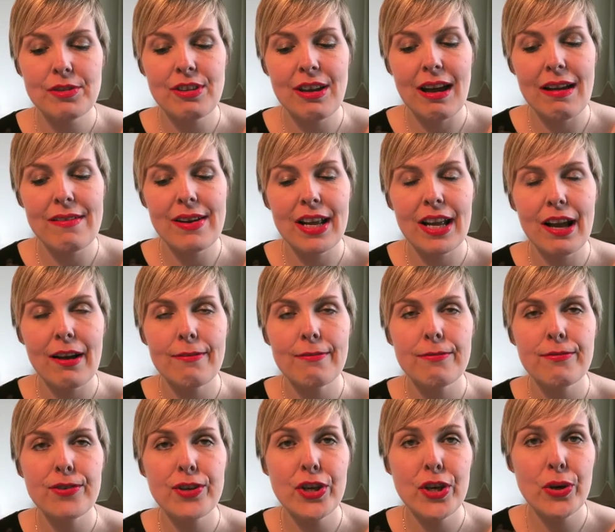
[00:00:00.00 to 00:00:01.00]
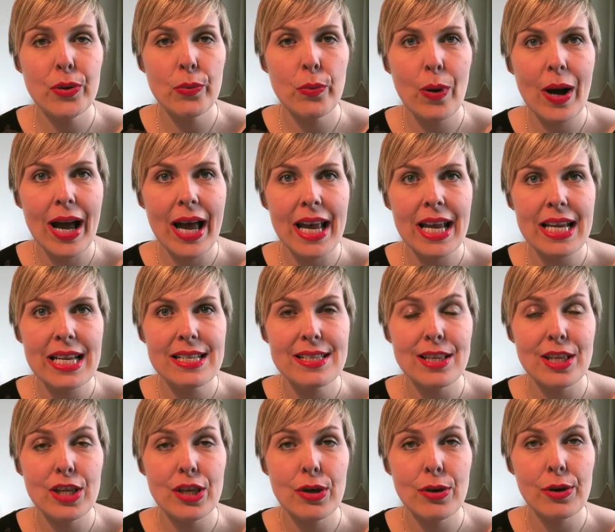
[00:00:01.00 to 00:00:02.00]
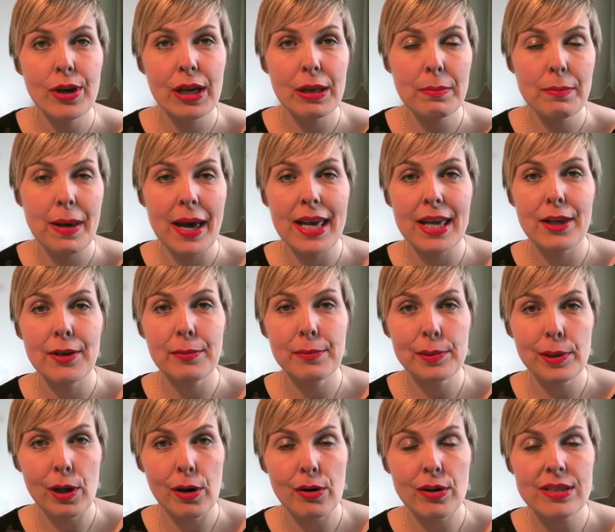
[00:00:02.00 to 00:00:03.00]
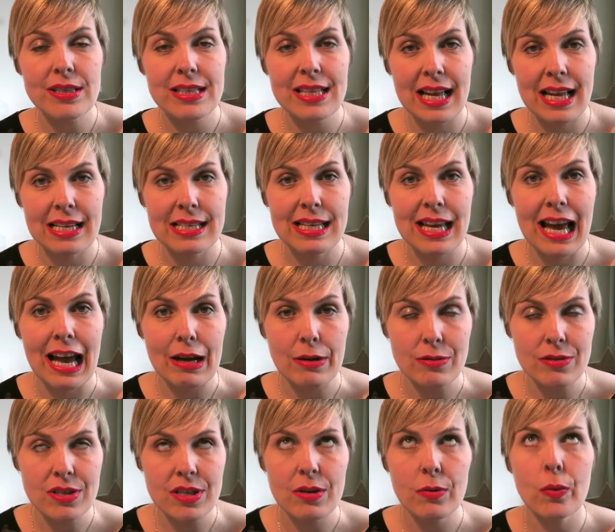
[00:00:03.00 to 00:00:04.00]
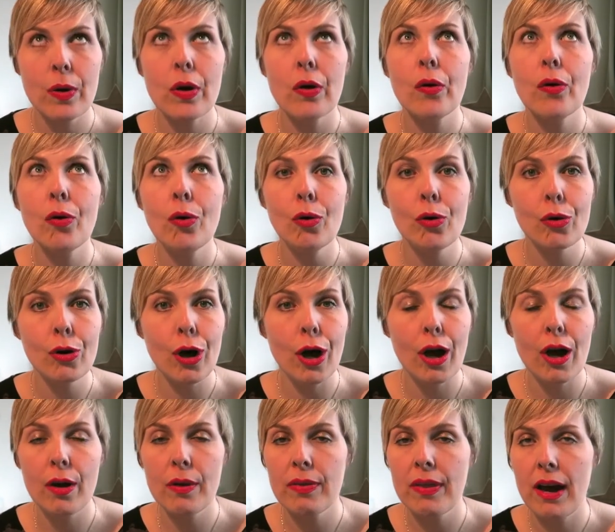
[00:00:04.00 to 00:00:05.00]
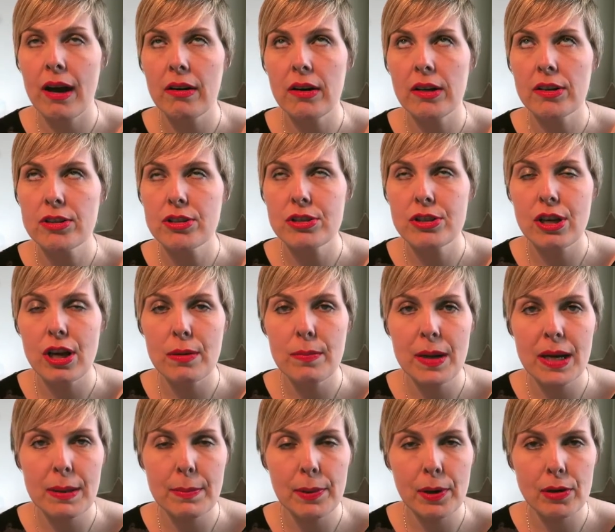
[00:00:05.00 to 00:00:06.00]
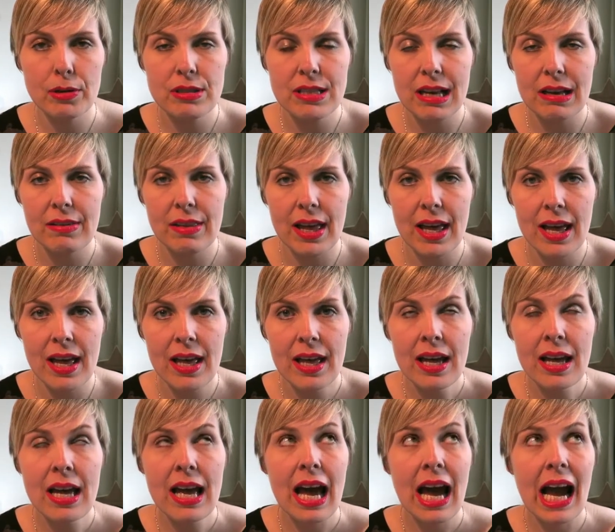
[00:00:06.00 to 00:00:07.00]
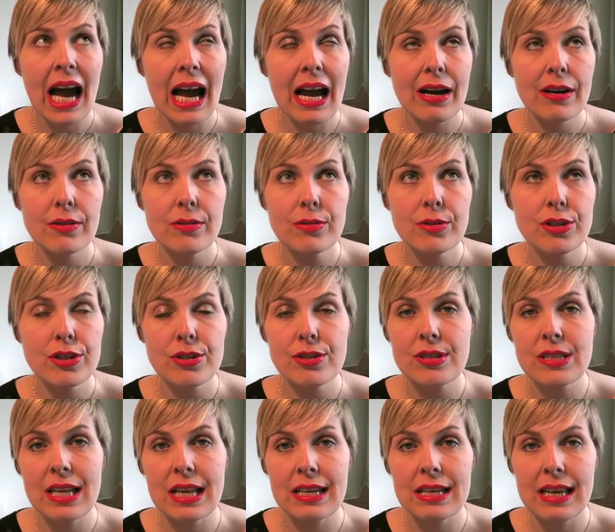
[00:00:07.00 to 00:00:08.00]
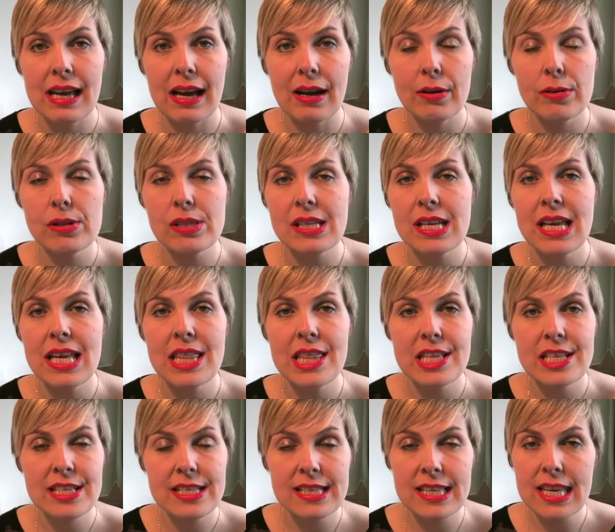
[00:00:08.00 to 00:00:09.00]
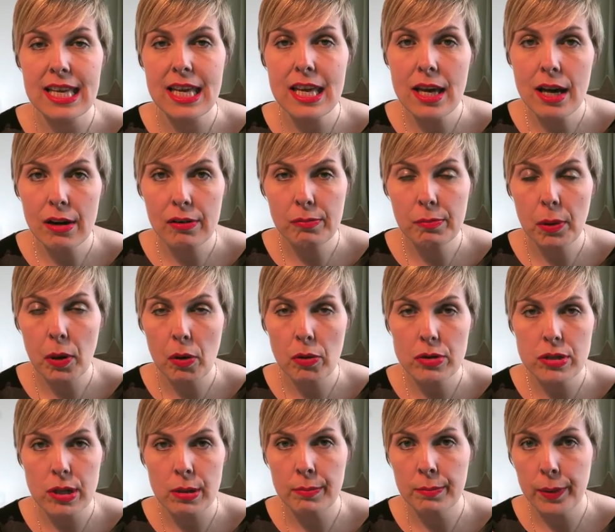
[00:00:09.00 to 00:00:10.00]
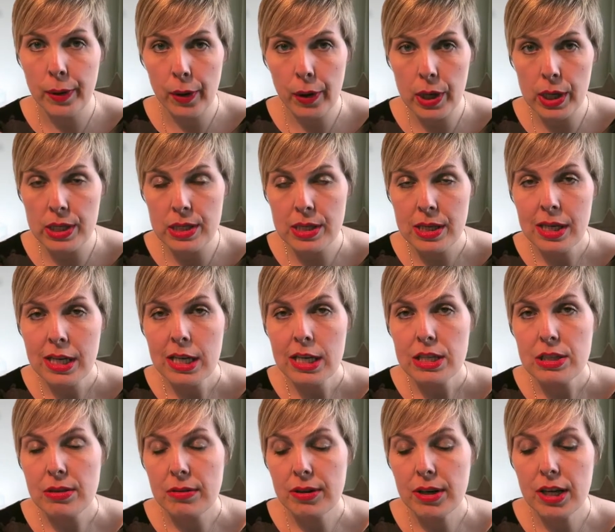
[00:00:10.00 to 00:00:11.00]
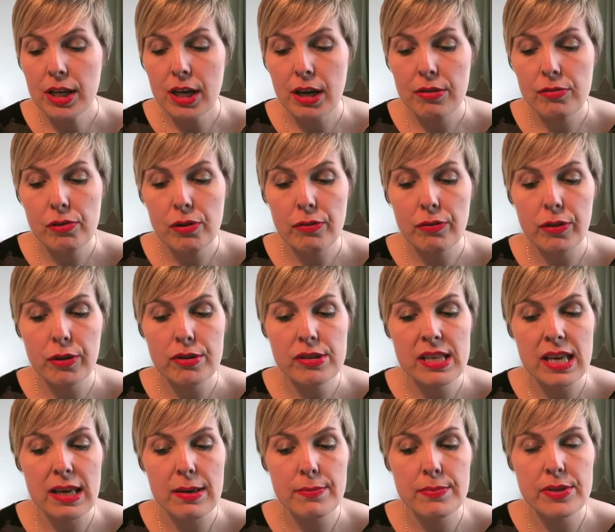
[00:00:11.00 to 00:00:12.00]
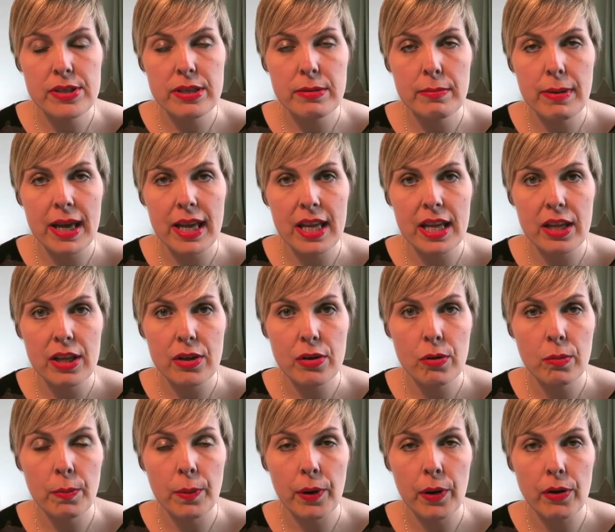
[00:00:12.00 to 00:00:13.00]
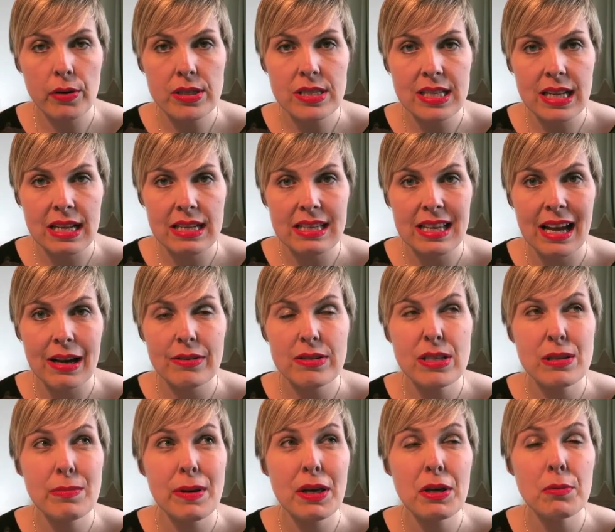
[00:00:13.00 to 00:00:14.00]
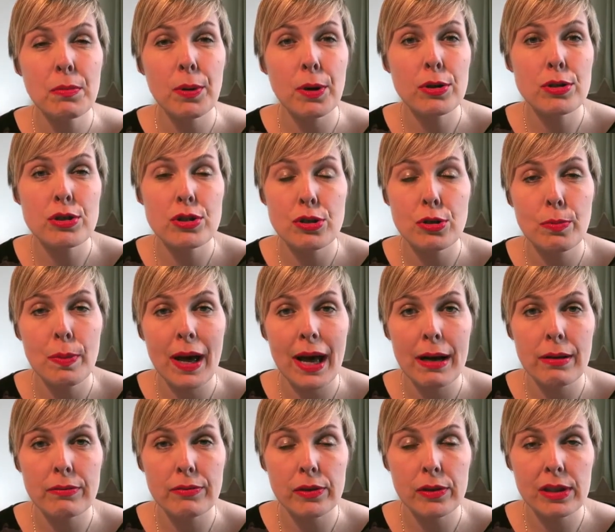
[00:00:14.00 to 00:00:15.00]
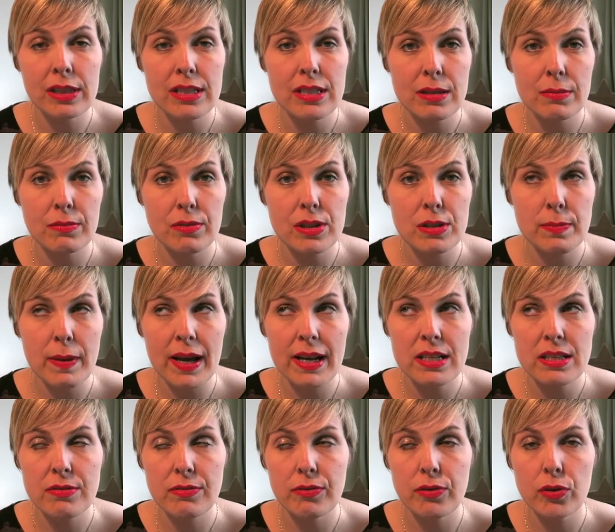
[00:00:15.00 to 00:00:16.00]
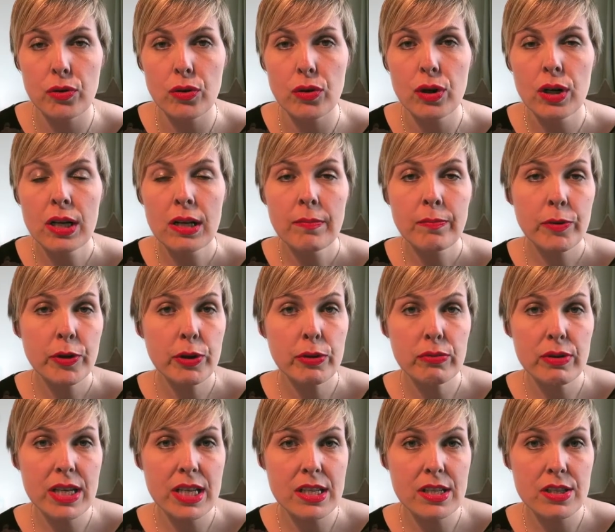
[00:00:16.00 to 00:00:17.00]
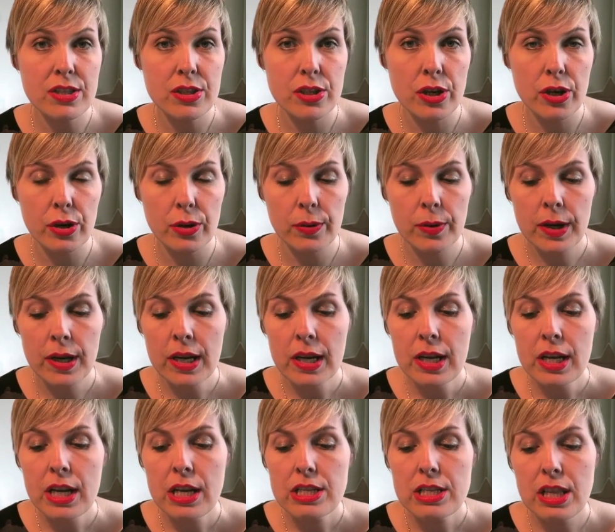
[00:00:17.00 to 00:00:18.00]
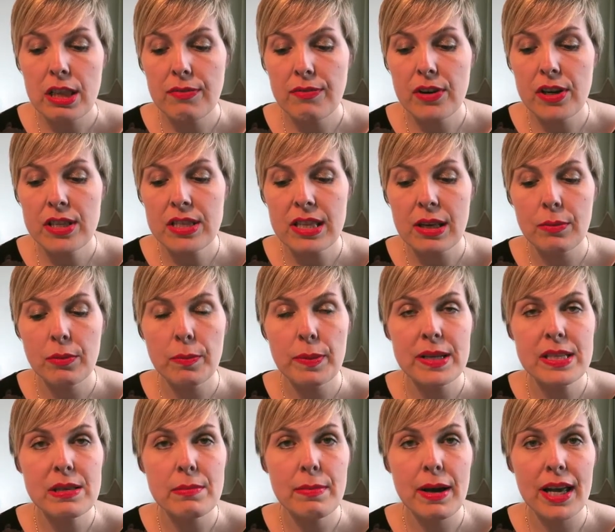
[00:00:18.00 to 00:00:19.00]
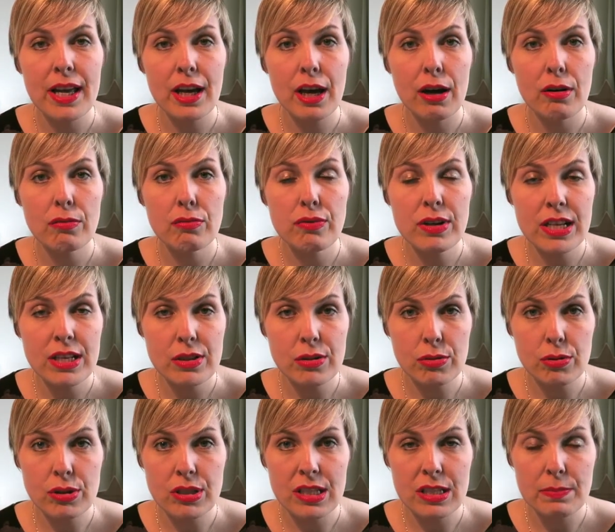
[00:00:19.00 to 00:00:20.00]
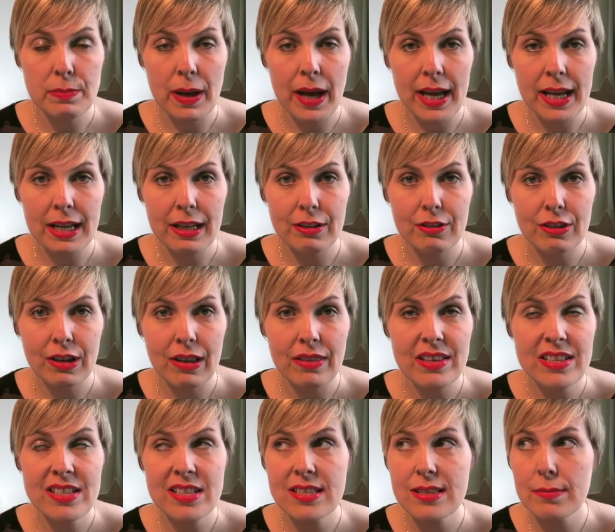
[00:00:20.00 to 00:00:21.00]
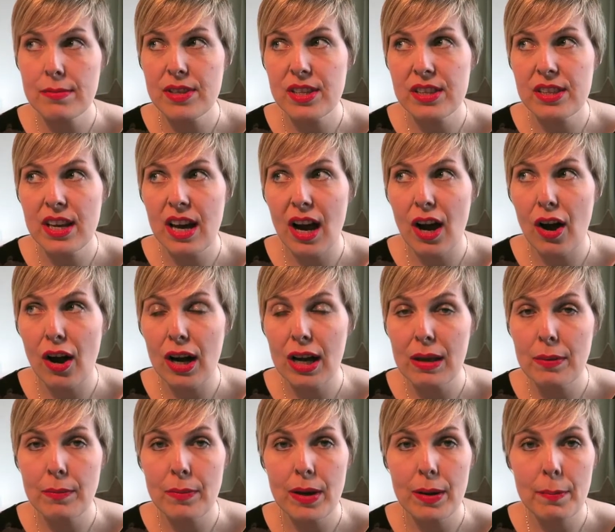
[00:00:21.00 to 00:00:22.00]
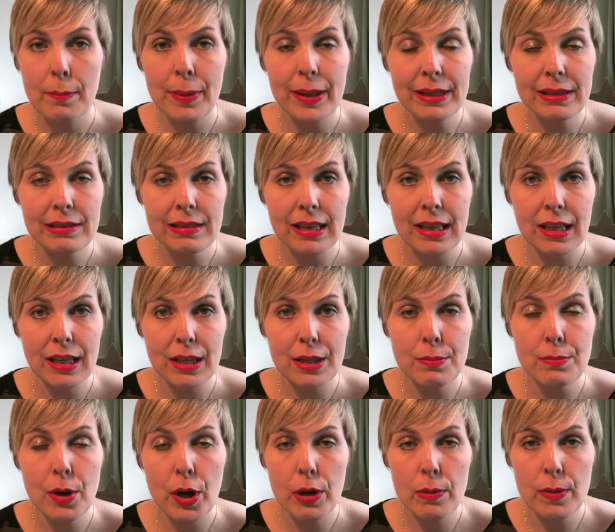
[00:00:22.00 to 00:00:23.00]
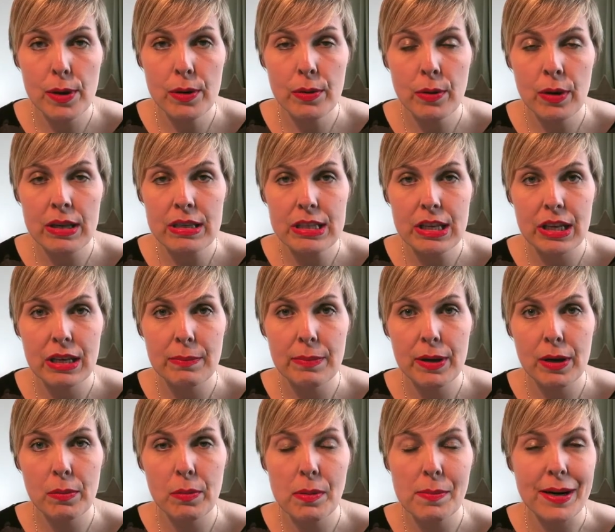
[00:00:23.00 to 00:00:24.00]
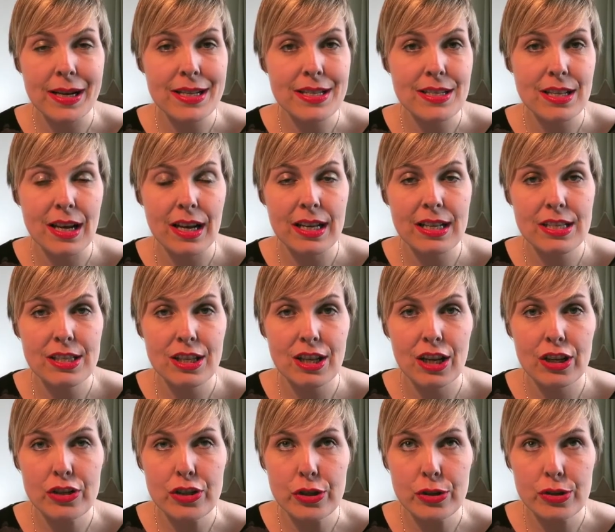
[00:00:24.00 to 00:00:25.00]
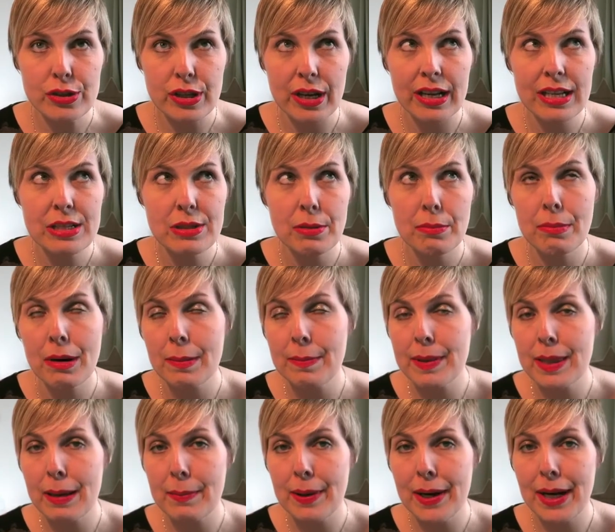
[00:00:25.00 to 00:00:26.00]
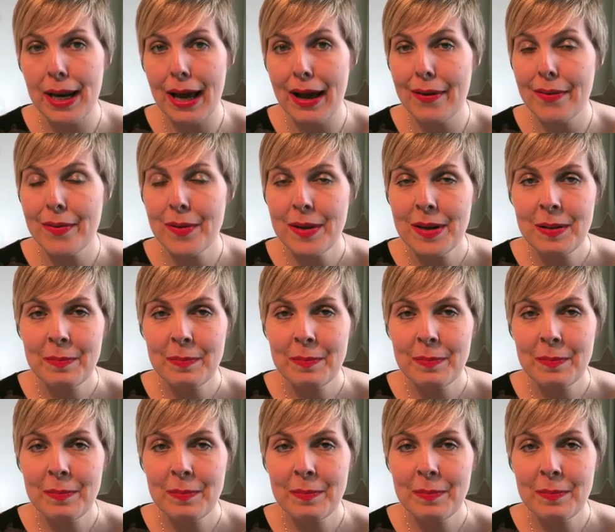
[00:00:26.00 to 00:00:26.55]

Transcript: sharing a few ways that you can make your blog stand out. We all know there are so many blogs out there. How do you stand out in the sea of blogs and bloggers? So I'm going to go through a few tips to make your blog stand out and to make your blog super helpful in some respects for your readers too. So the first thing would be to make a resources page. Now this is something that I am building at the moment. It's going to be on one of my sites, a new site, so it might be there by now,